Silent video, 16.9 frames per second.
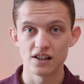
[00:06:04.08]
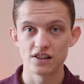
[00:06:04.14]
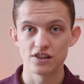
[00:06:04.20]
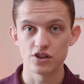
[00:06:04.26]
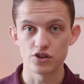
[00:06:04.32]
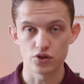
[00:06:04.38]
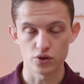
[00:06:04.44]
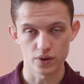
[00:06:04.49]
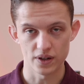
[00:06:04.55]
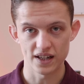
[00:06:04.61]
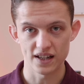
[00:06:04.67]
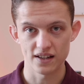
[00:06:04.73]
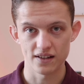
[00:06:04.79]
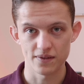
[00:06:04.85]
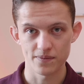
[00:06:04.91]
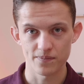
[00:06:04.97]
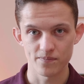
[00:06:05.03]
to join
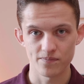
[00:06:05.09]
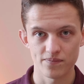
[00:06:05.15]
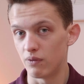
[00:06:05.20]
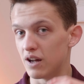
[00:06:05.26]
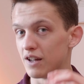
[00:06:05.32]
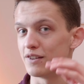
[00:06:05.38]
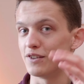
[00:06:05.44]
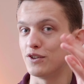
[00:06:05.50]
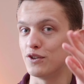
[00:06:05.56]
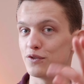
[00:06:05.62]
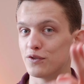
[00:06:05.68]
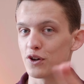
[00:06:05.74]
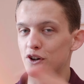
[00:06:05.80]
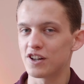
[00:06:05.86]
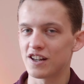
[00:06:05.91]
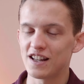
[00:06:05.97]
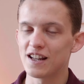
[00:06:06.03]
in. You've
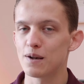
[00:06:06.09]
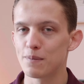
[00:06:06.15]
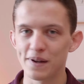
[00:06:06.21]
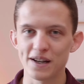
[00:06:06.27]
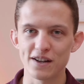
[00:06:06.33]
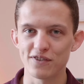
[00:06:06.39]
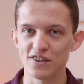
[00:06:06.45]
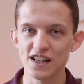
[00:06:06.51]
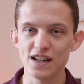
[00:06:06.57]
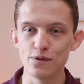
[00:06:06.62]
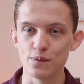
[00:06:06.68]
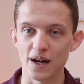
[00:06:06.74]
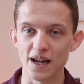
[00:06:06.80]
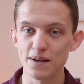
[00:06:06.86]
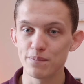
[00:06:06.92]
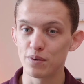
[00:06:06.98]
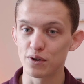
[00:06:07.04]
got a little bit of
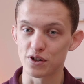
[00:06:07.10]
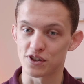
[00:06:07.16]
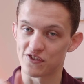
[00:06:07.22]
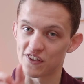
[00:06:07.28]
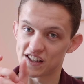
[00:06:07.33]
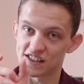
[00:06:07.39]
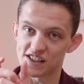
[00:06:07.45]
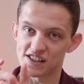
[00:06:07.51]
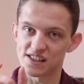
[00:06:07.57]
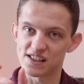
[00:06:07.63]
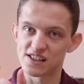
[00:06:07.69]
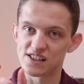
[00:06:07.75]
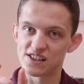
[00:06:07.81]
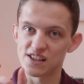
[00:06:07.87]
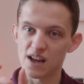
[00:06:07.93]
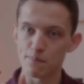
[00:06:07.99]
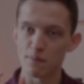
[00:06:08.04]
leeway because there's a
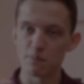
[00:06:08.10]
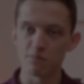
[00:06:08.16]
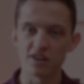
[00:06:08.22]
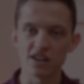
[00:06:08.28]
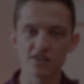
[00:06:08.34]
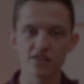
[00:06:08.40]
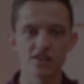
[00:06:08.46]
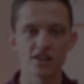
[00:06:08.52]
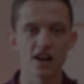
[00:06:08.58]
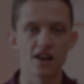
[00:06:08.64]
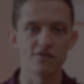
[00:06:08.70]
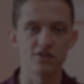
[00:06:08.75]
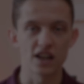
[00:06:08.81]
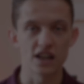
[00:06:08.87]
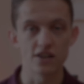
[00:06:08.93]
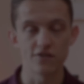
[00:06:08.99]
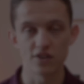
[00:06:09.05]
semi-breathe at
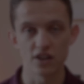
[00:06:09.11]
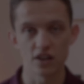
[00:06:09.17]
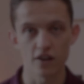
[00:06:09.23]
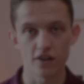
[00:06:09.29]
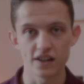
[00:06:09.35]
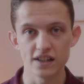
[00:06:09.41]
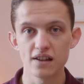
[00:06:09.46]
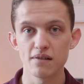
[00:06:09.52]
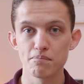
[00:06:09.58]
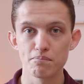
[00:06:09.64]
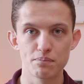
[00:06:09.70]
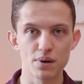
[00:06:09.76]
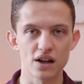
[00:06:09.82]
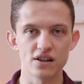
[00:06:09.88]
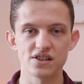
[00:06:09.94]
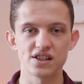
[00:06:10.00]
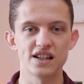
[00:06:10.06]
the end of the line,
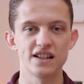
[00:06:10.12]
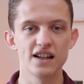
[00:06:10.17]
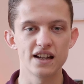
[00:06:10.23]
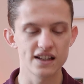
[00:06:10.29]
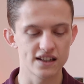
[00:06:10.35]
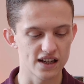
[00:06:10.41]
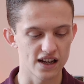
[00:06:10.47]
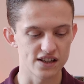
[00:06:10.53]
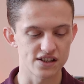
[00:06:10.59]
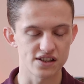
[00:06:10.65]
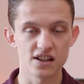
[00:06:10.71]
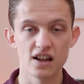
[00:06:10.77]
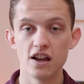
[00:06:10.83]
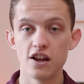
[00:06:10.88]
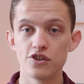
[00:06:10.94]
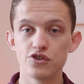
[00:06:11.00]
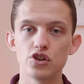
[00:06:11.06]
but in any case,
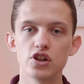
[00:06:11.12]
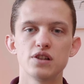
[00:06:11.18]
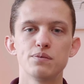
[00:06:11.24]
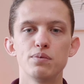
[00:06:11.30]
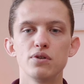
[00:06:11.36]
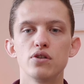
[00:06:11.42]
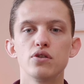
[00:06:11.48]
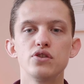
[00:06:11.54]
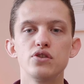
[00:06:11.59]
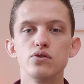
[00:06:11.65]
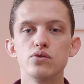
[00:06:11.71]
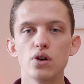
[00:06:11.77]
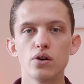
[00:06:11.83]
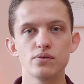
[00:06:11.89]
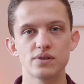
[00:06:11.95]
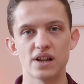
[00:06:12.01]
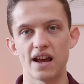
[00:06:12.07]
just because you
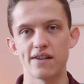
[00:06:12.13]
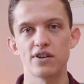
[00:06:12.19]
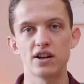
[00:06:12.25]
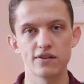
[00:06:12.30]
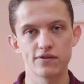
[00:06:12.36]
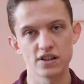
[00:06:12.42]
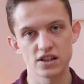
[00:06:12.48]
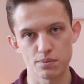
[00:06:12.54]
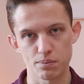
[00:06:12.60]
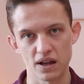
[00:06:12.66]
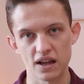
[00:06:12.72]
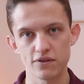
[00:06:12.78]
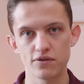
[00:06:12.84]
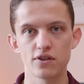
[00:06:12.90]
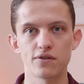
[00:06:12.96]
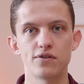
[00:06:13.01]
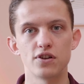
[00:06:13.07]
don't have anything to
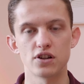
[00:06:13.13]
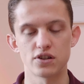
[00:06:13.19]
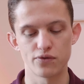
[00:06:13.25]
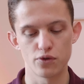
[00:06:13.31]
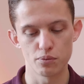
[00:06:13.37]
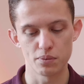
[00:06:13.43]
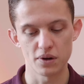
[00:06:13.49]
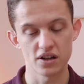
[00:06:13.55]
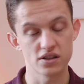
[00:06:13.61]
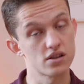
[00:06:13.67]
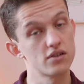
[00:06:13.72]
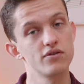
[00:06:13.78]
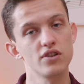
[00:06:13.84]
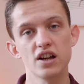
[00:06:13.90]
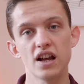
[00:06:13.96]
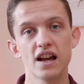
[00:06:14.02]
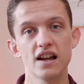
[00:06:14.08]
play for the first 4 bars in the
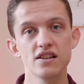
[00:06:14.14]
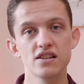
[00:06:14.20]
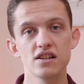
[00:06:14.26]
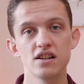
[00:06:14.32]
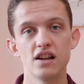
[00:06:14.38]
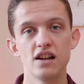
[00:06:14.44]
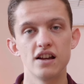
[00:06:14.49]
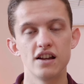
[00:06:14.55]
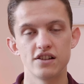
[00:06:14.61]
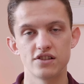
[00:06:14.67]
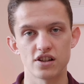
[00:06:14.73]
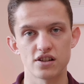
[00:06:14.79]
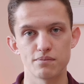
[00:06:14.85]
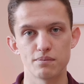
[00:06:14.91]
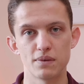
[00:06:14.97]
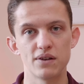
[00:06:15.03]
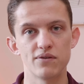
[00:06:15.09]
right hand
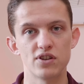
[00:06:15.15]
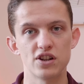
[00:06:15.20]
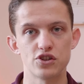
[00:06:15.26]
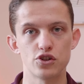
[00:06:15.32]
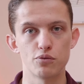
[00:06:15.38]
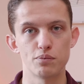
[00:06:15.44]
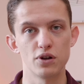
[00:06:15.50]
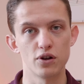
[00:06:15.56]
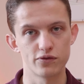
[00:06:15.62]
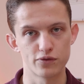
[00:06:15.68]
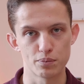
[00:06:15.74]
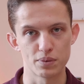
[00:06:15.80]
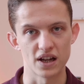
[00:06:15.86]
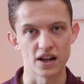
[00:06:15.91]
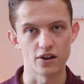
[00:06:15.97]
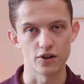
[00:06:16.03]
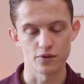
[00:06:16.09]
doesn't mean that it should be off the
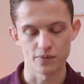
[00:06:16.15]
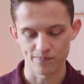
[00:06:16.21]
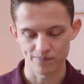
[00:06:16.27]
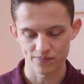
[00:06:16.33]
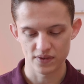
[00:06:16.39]
piano.